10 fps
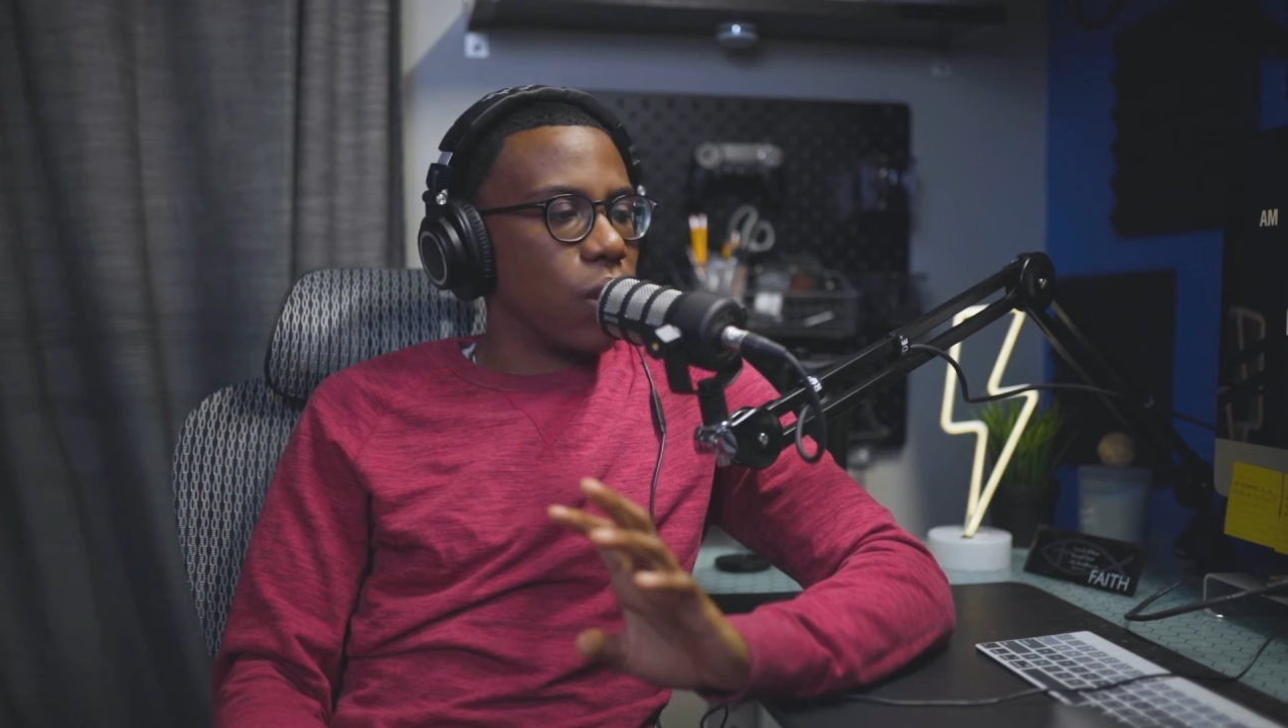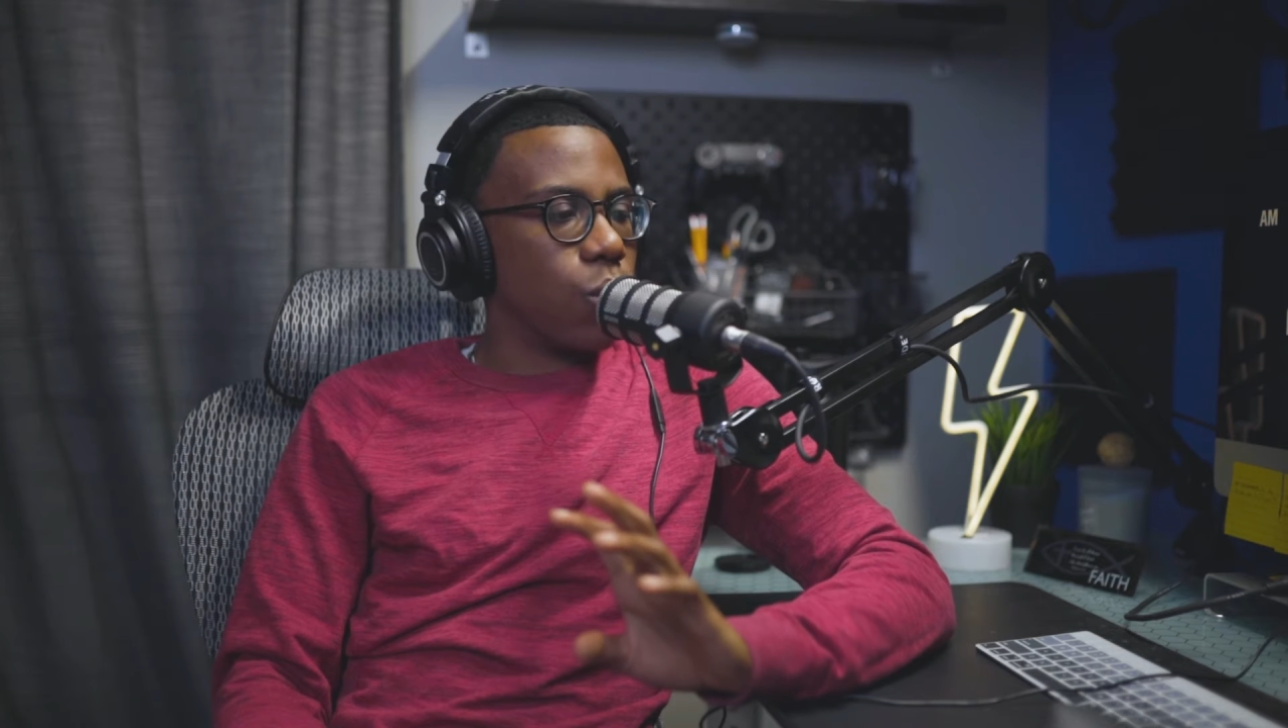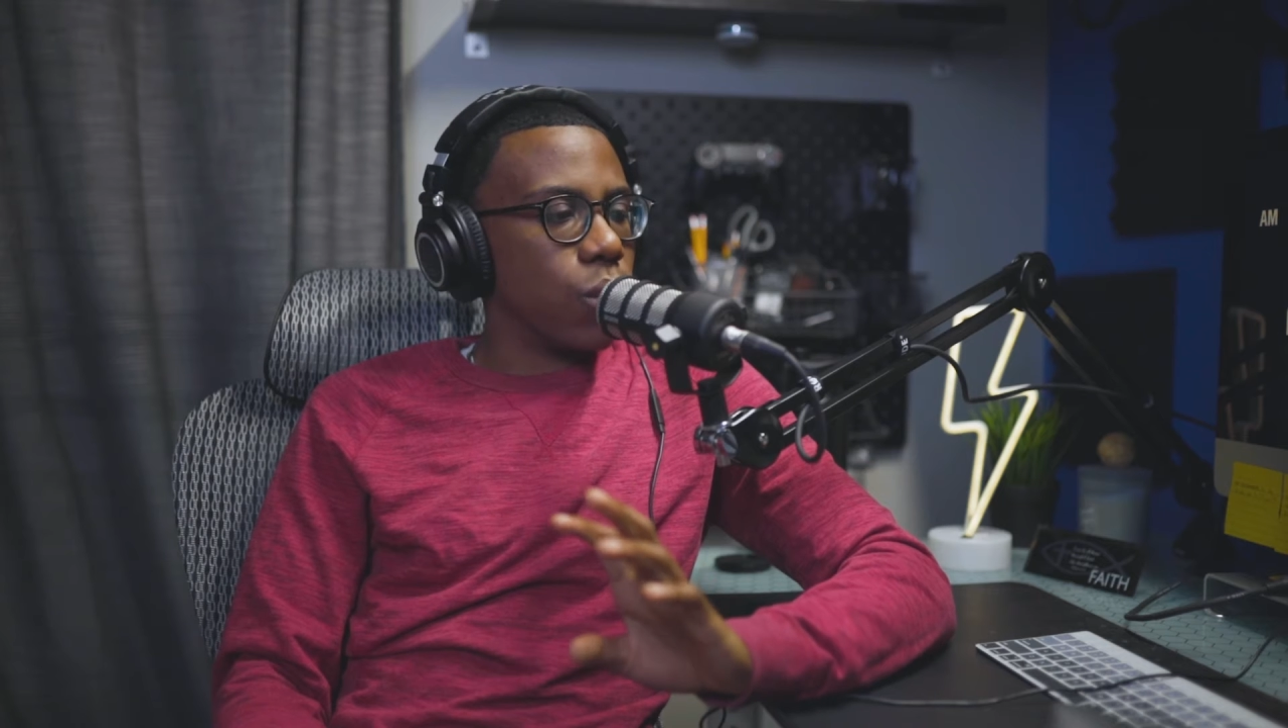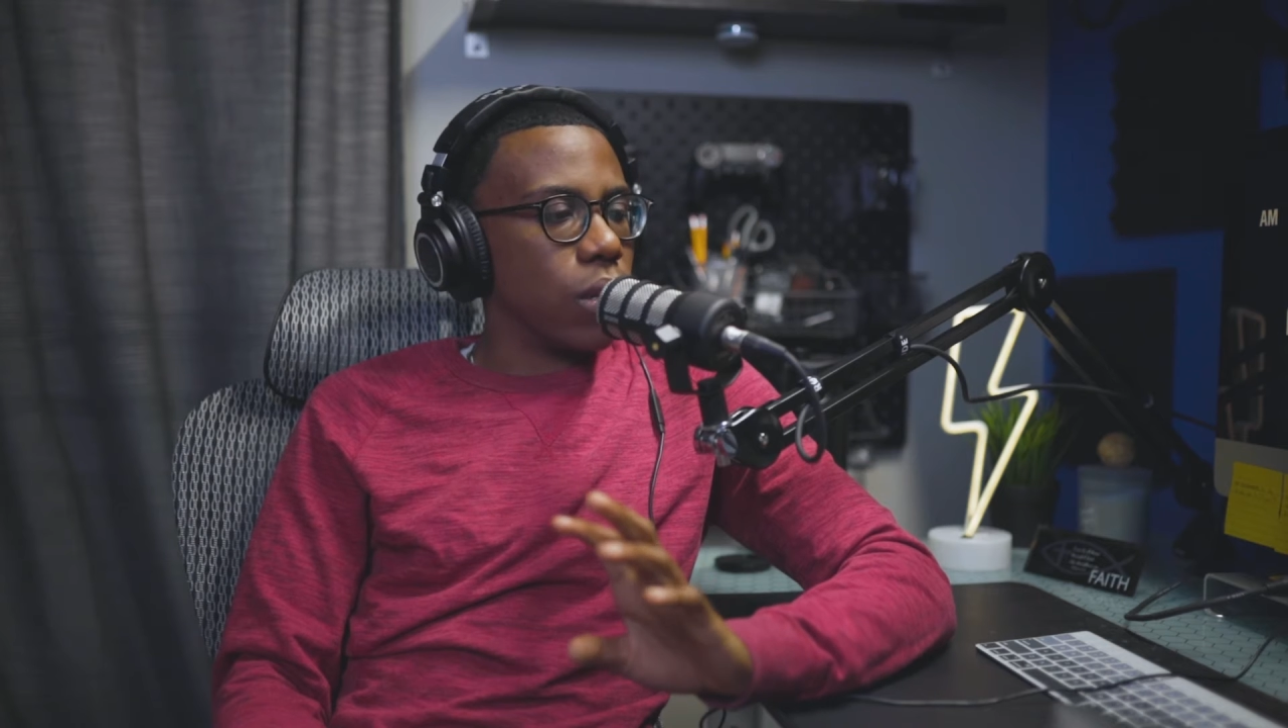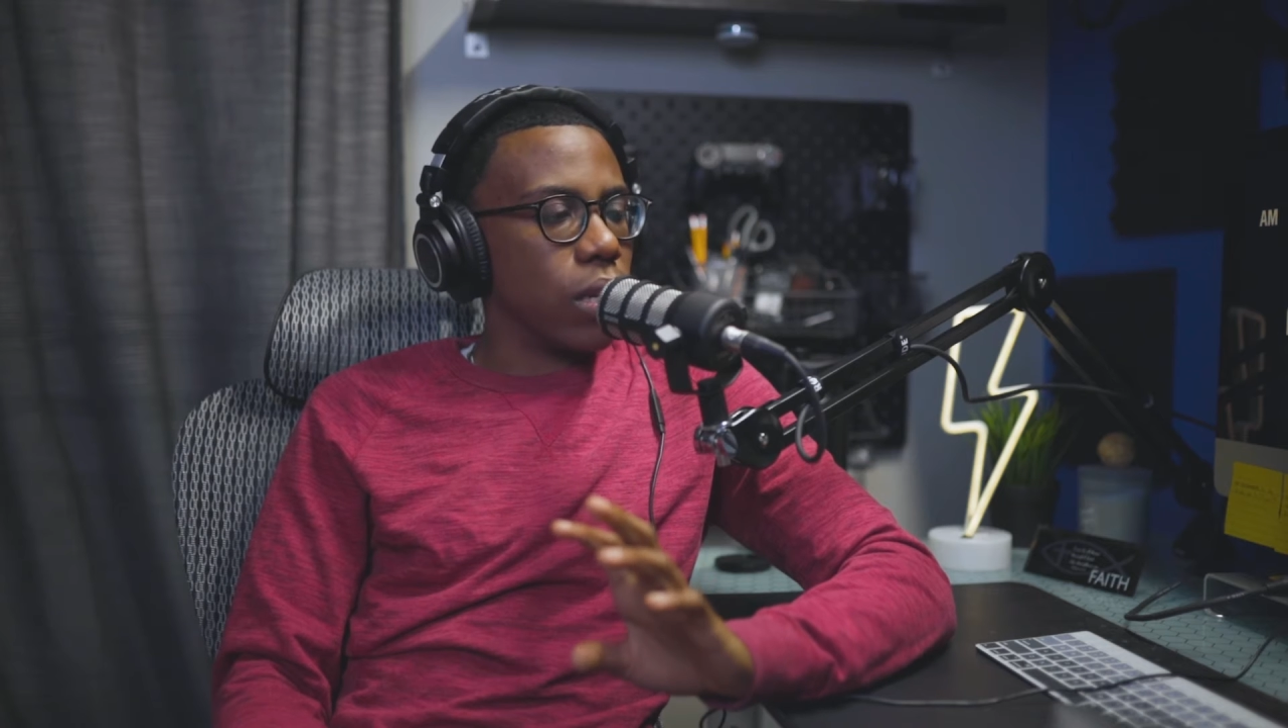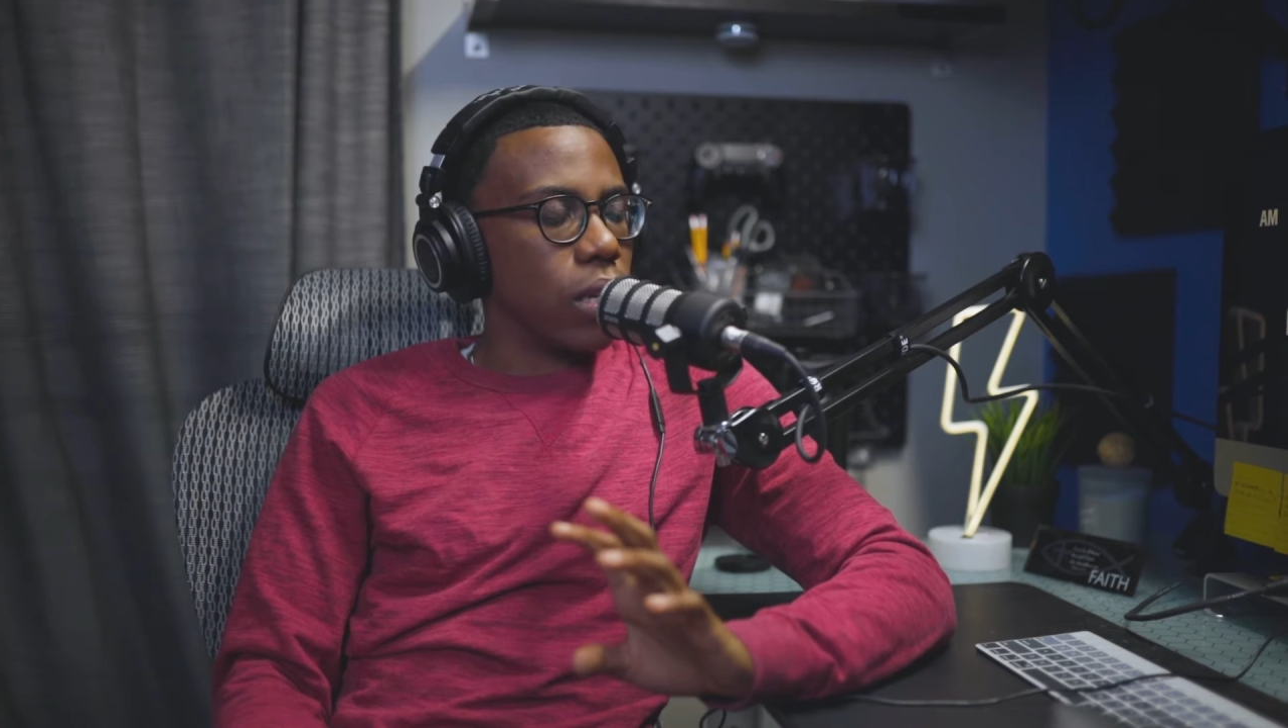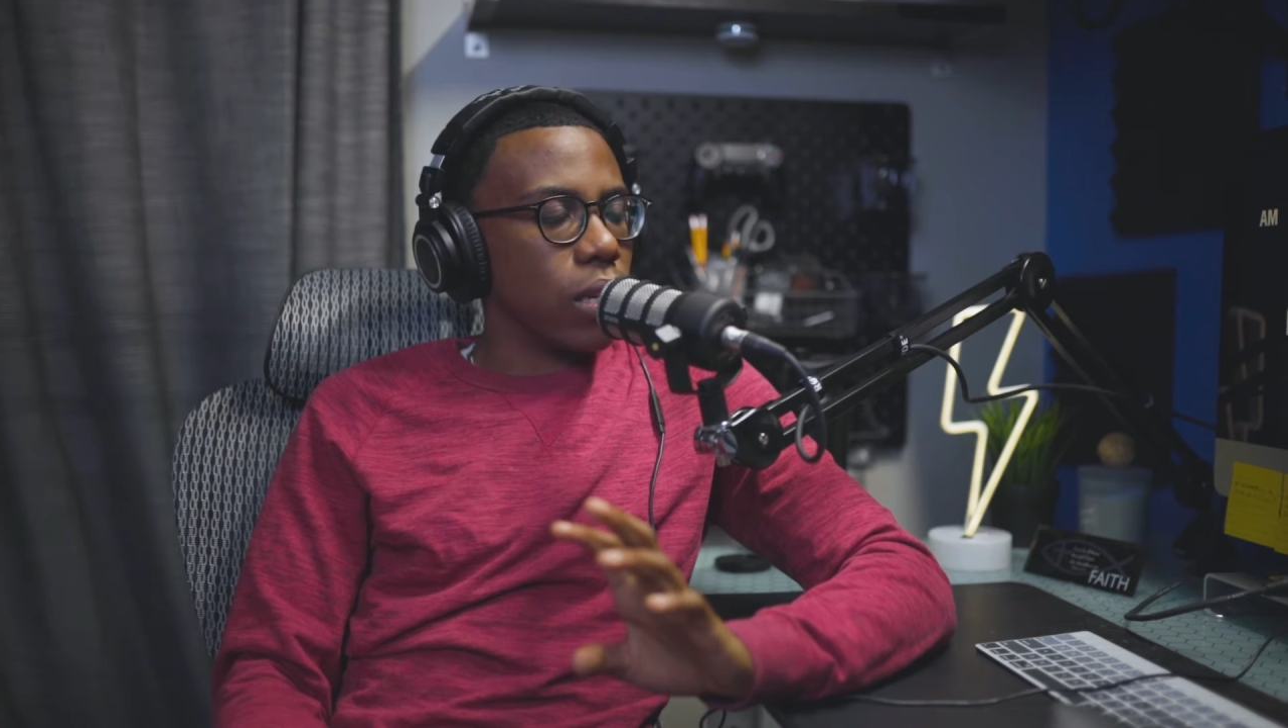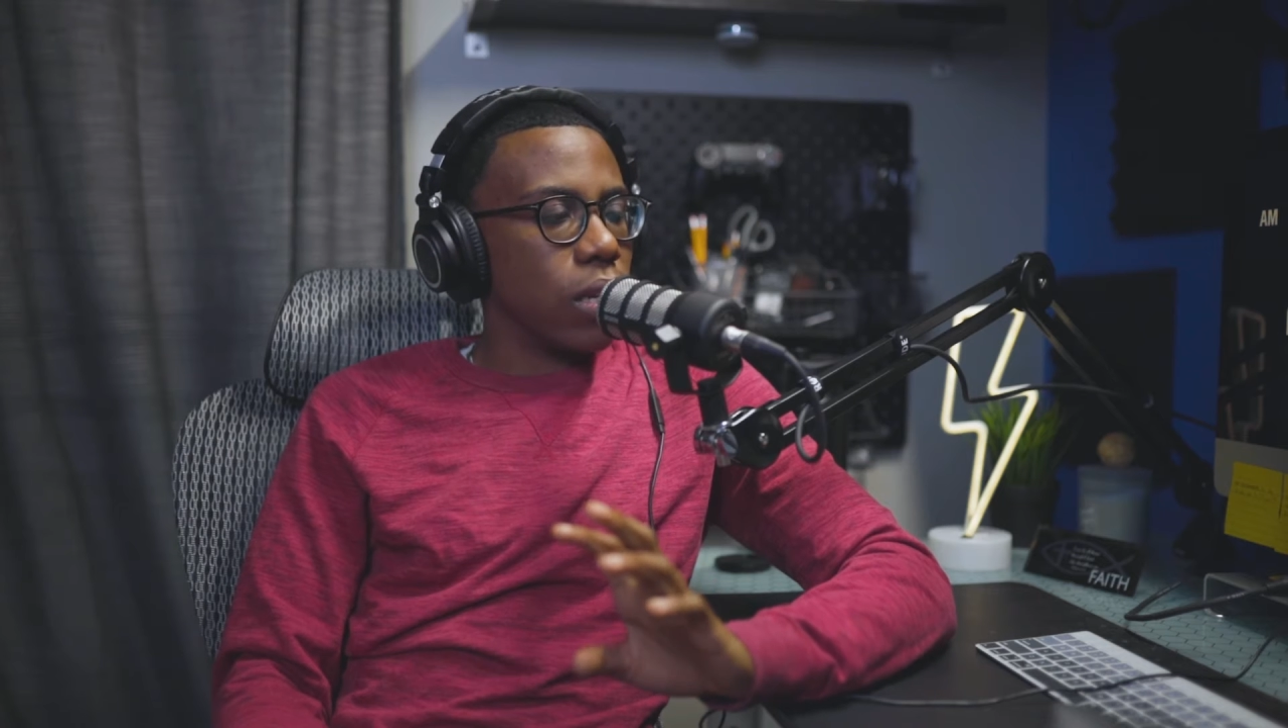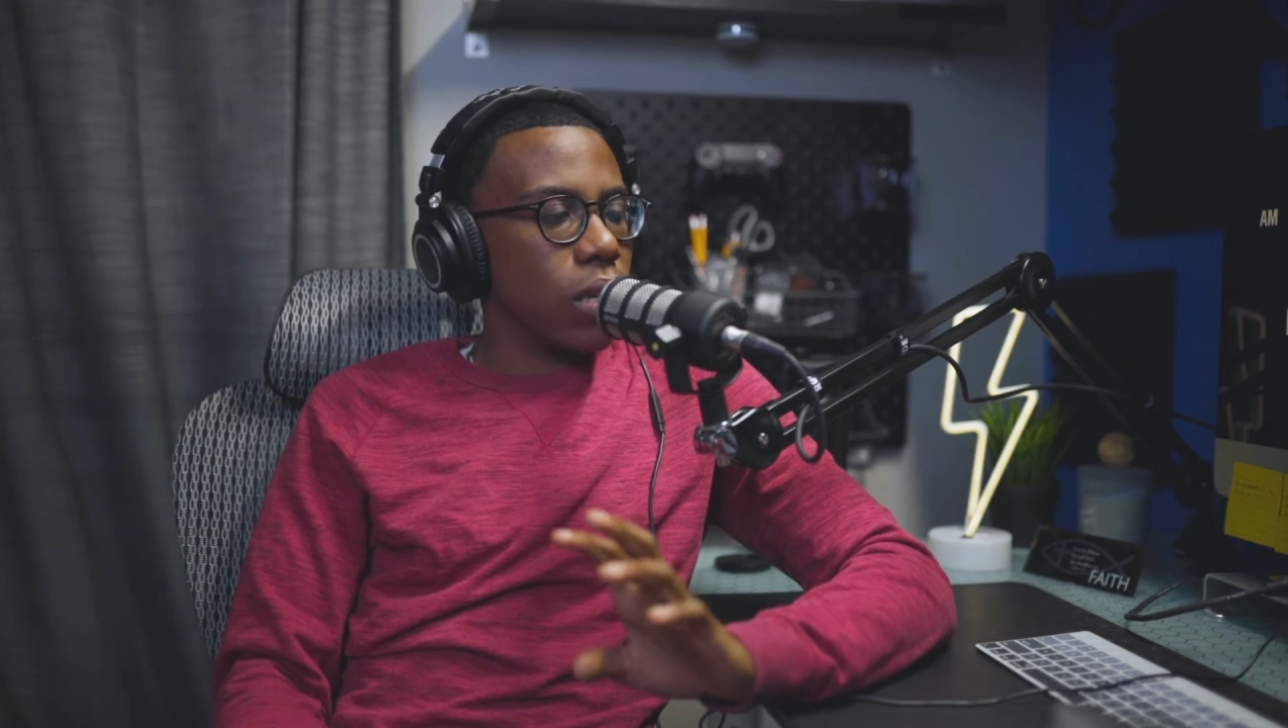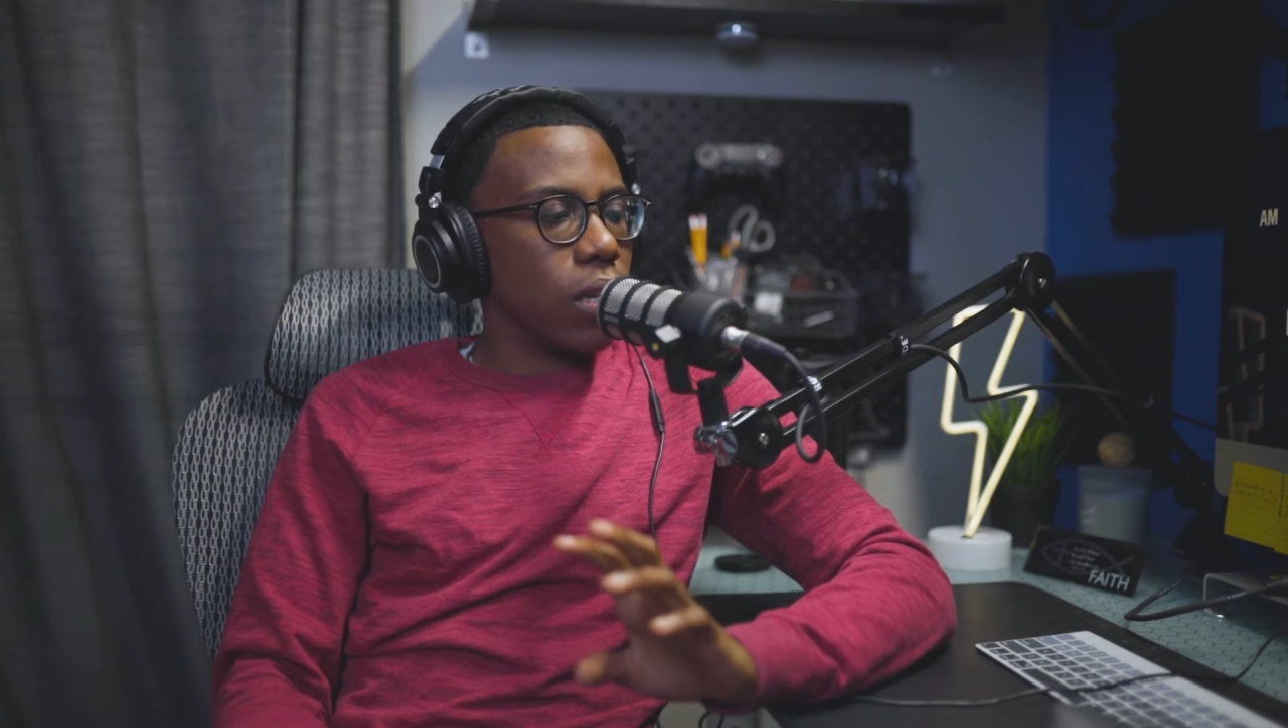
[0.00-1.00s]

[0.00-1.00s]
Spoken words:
I would